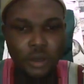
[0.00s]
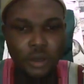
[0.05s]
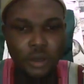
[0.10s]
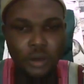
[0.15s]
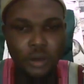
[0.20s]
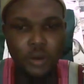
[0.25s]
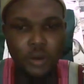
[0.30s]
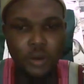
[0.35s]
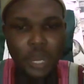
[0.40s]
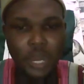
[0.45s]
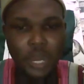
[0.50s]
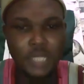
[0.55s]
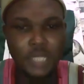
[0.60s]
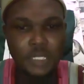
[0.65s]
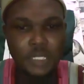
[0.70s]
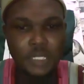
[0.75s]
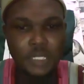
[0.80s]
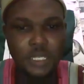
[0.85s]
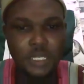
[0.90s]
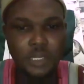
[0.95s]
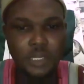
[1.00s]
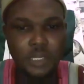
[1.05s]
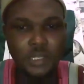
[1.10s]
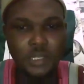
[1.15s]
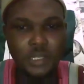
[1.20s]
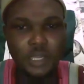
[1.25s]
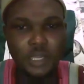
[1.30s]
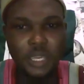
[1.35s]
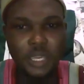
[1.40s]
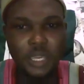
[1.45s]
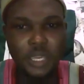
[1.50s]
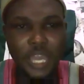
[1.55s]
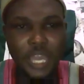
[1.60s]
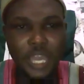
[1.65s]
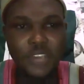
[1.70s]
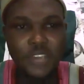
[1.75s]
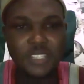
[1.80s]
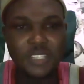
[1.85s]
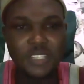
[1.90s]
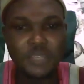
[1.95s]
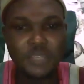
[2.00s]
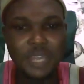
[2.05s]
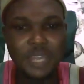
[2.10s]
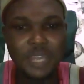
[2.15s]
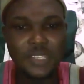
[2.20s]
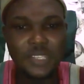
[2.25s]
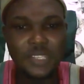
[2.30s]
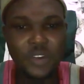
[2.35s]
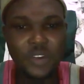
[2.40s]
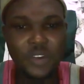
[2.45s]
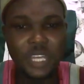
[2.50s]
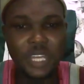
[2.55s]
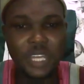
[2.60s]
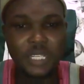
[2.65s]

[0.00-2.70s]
All right. Can you see my screen?